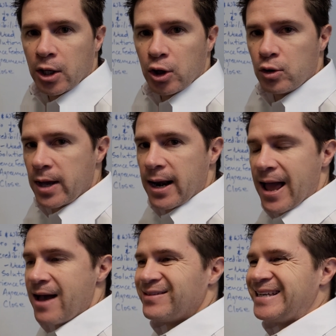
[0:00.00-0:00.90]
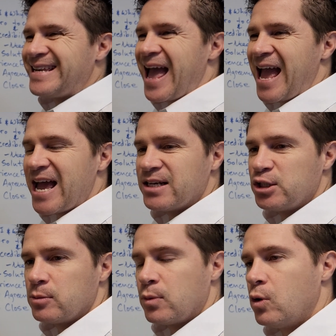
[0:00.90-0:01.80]
You got to have a
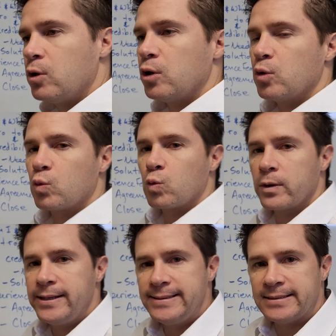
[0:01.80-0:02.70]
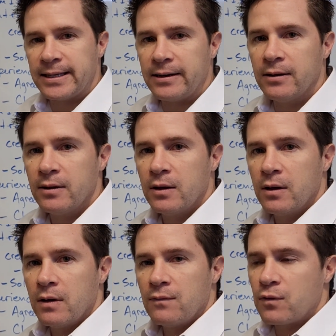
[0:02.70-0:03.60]
tangible reason
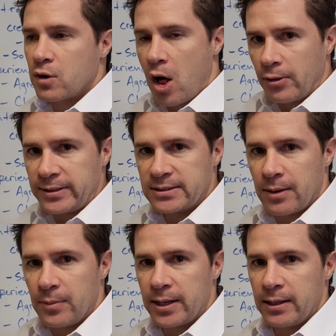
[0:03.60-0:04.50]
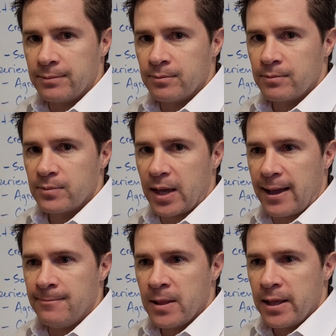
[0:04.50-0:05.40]
for calling somebody, okay?
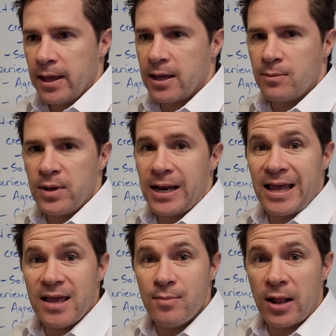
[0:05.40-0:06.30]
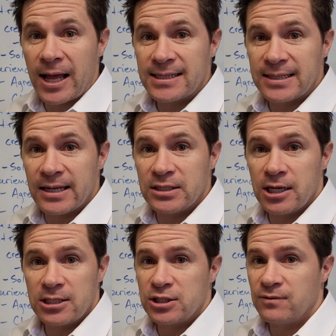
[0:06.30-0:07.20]
It could be an email I sent you,
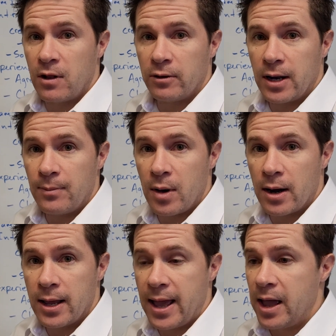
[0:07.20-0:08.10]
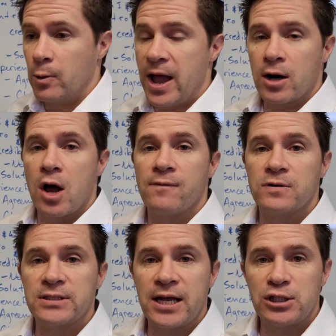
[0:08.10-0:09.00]
just following up on it. Hey, we had a
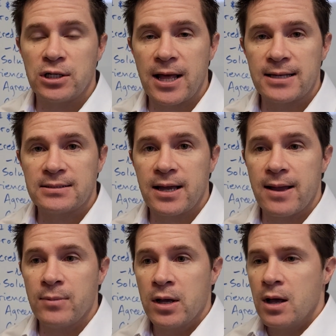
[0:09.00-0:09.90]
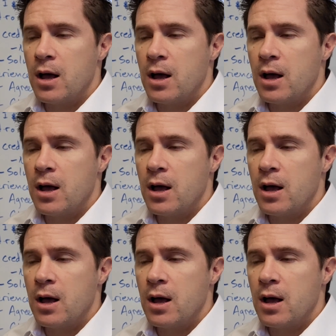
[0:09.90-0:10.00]
conversation last time.